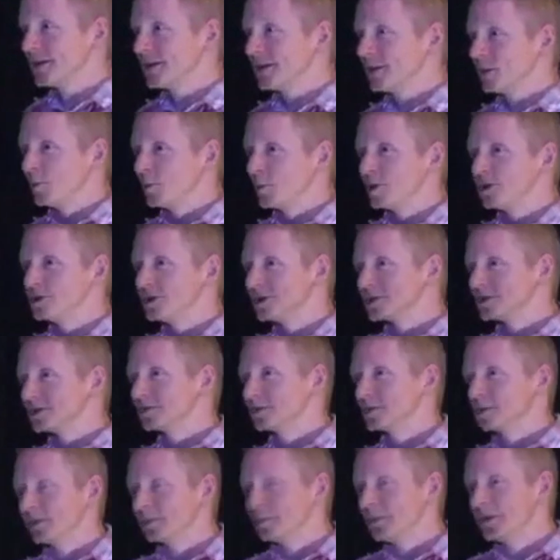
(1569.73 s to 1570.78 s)

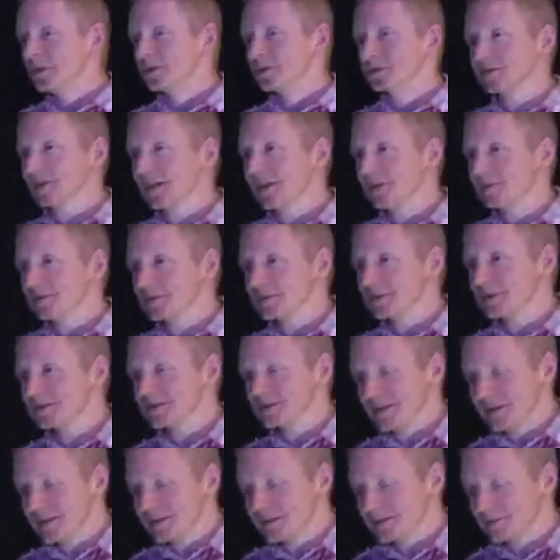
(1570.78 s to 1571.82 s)
when Peter's life was at
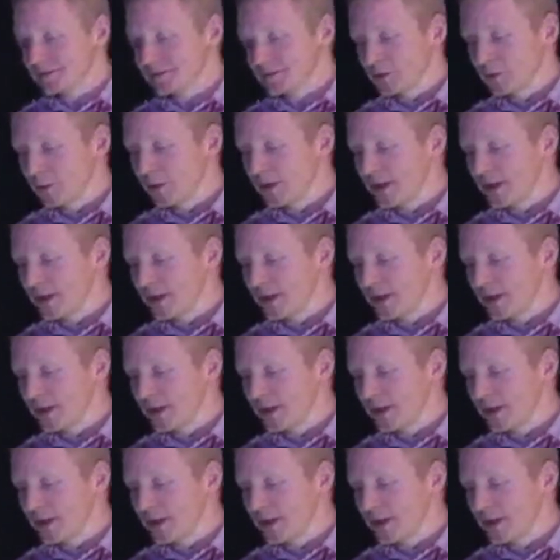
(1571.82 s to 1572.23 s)
stake, or when he